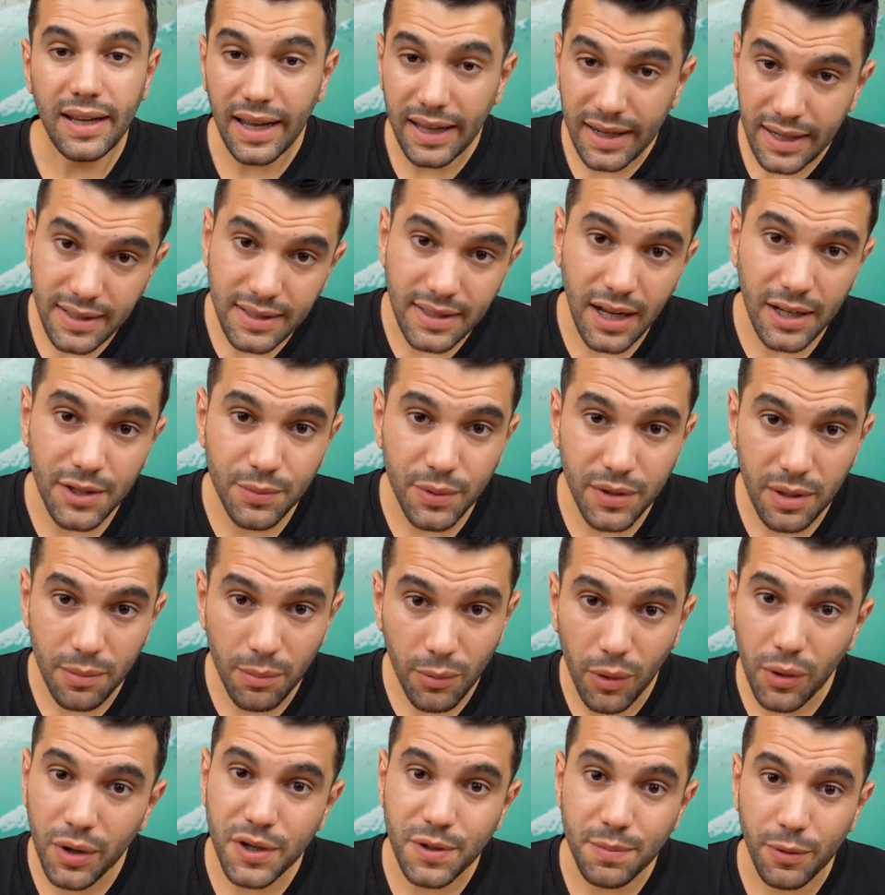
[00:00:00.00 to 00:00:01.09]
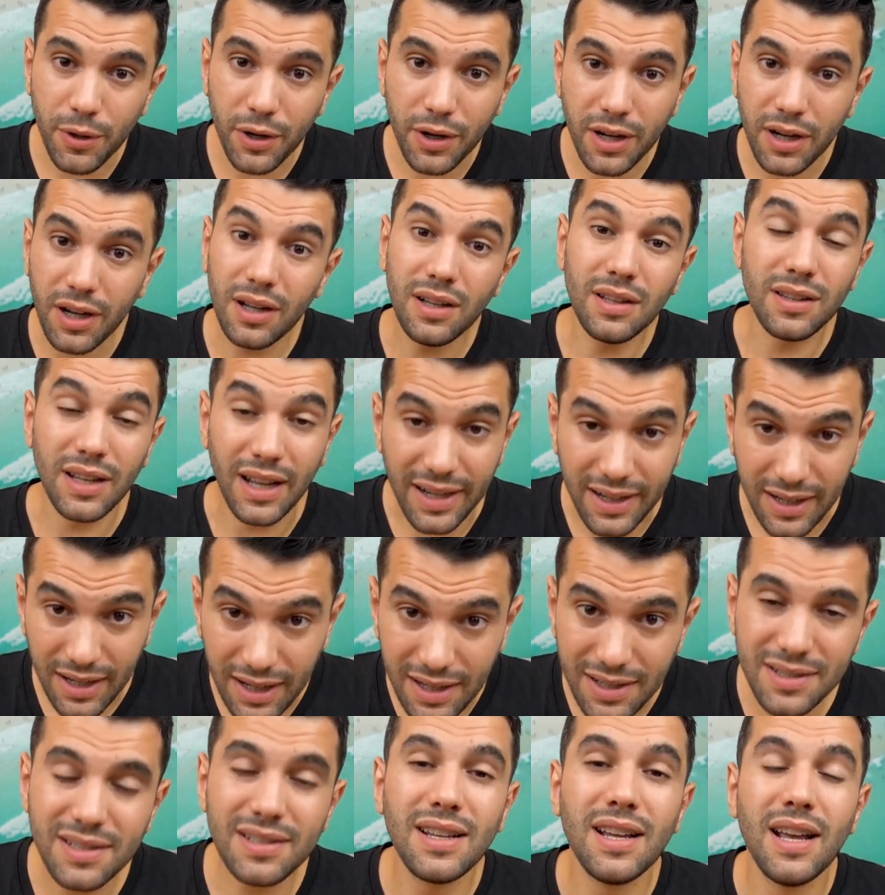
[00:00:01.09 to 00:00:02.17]
Get in touch with a mortgage broker like
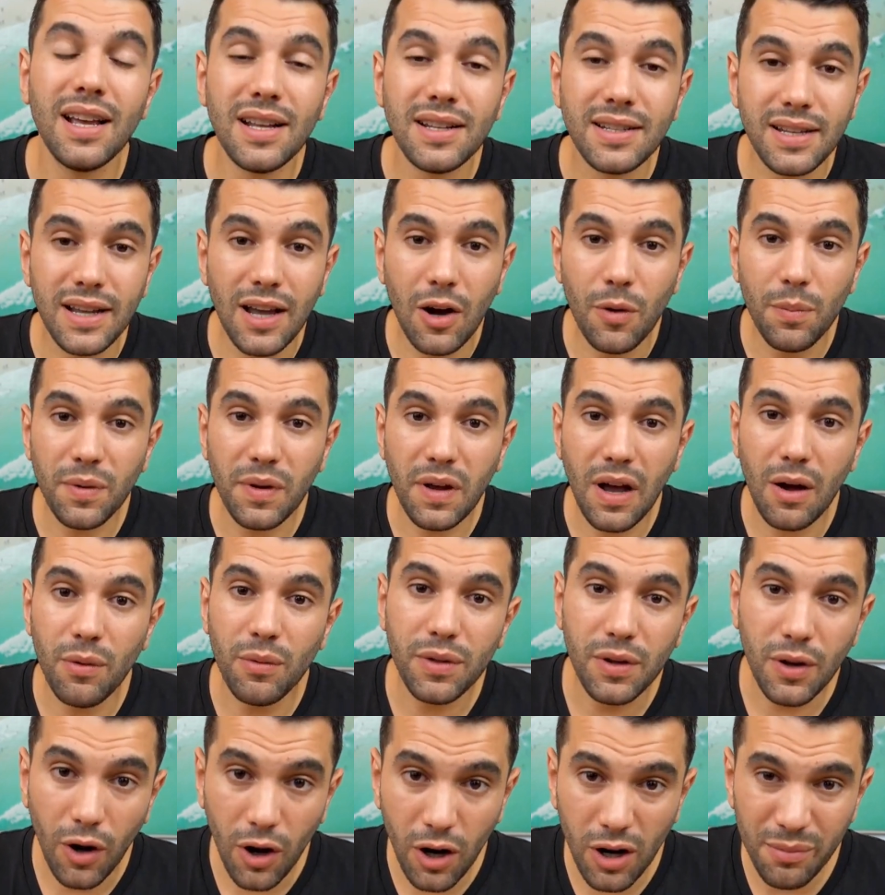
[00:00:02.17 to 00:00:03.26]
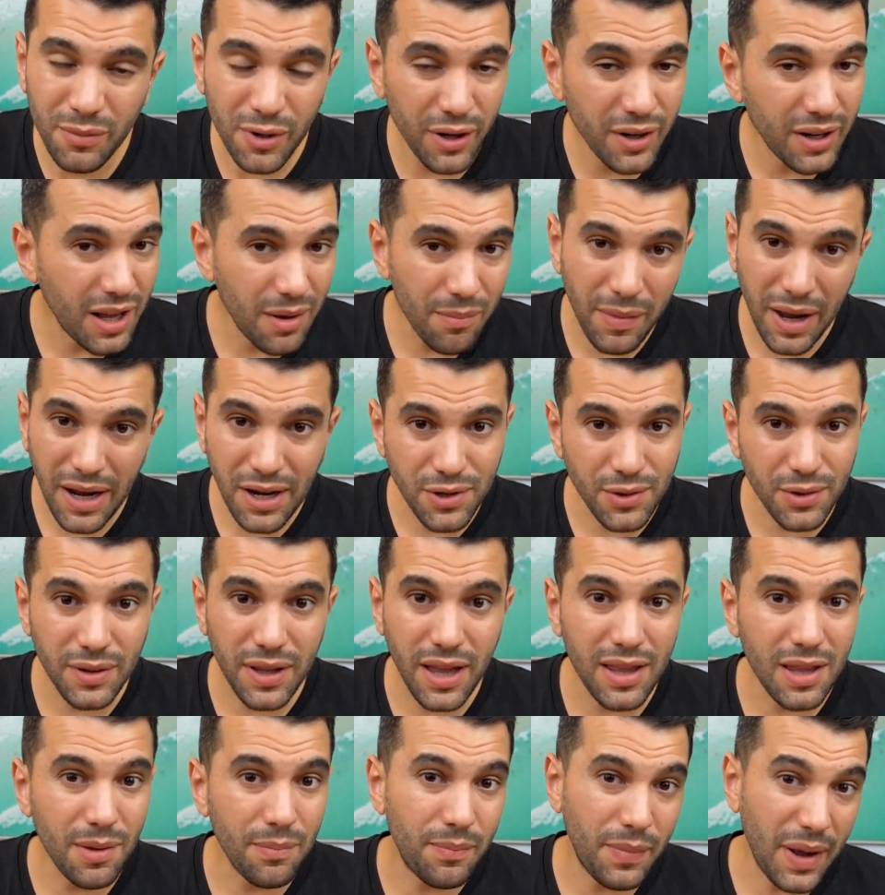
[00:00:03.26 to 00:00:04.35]
us to help you out with your home loan and make sure
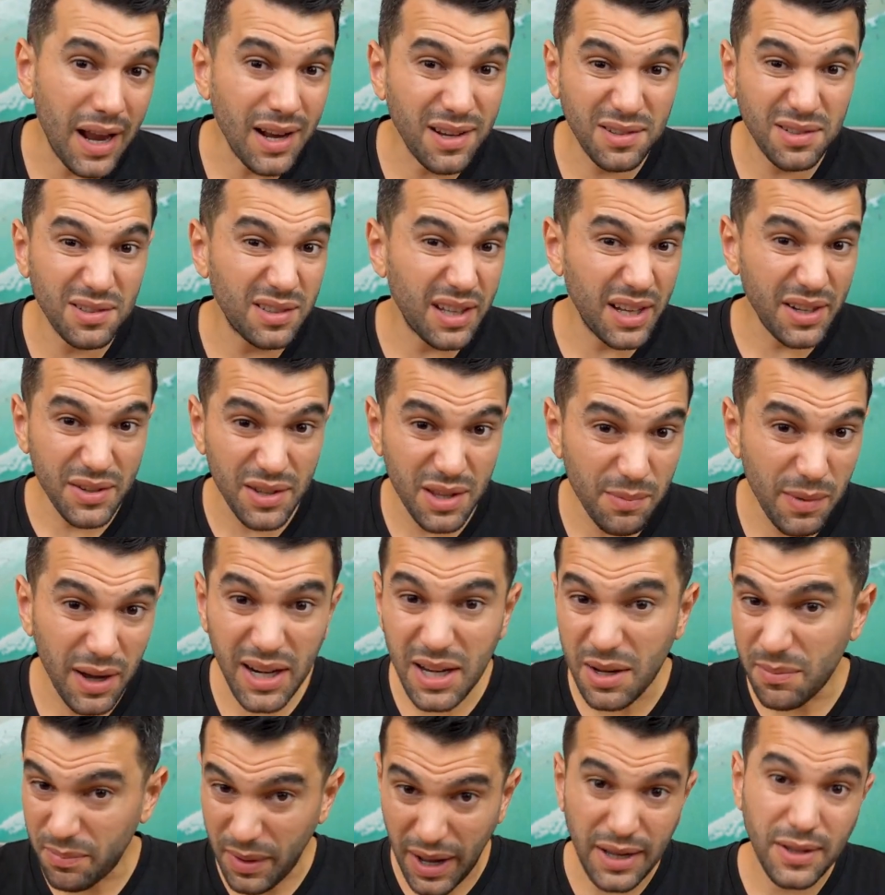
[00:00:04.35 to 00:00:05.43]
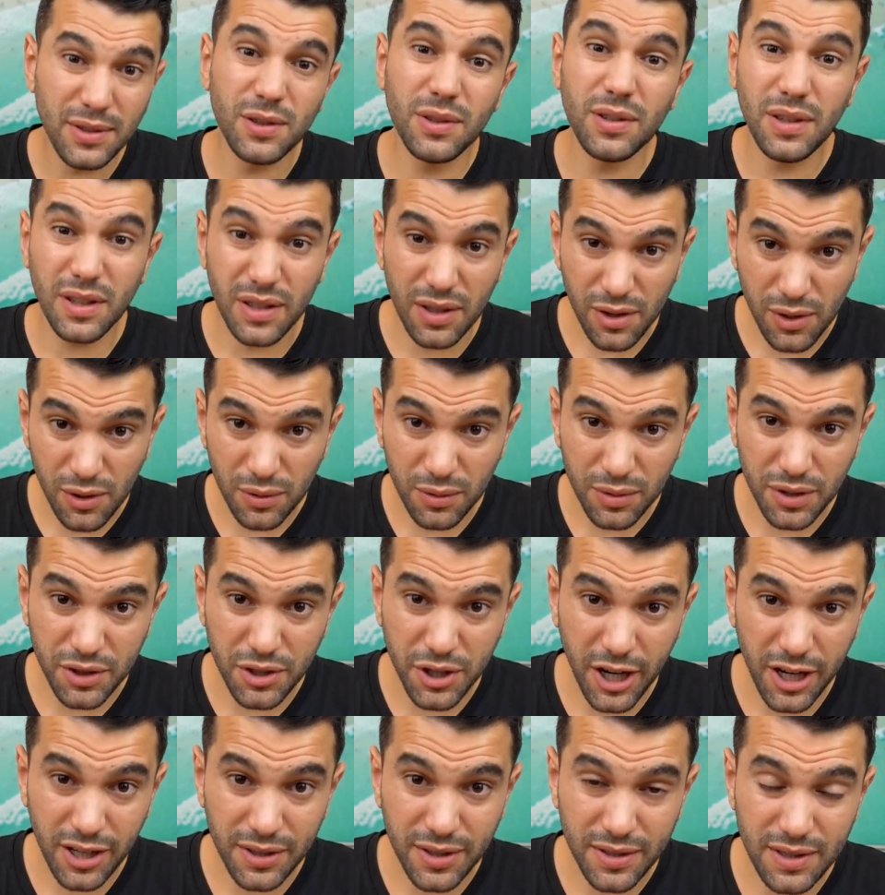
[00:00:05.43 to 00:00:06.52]
that the banks will lend you the money based on all the
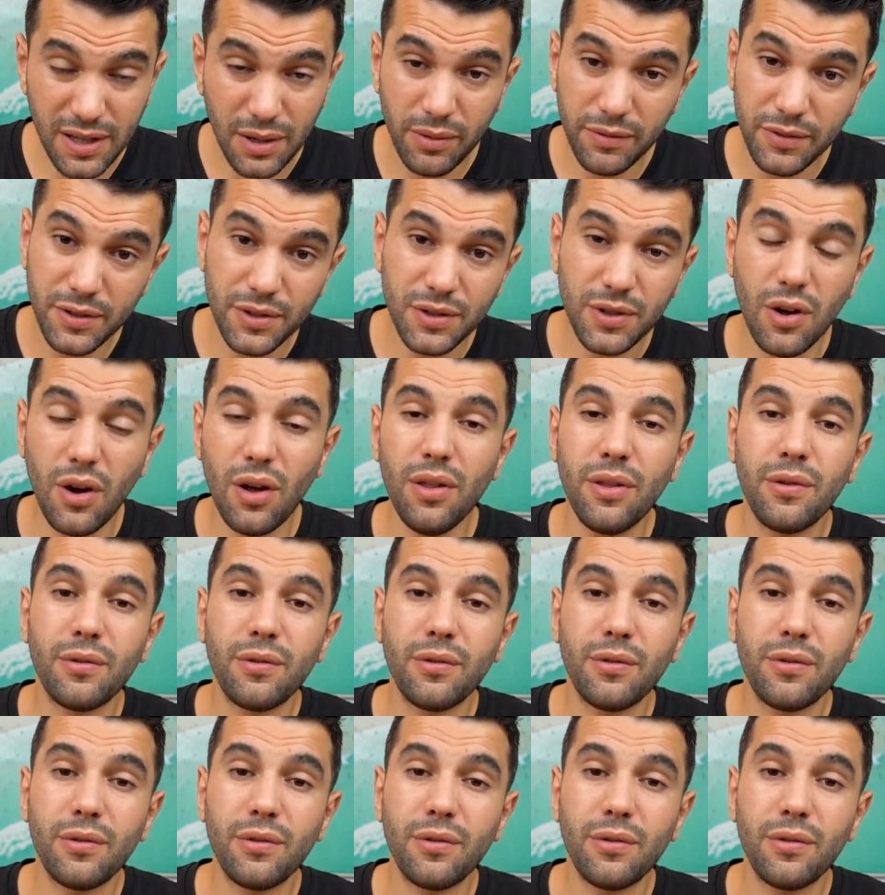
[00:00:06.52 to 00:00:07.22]
checklists that we've just gone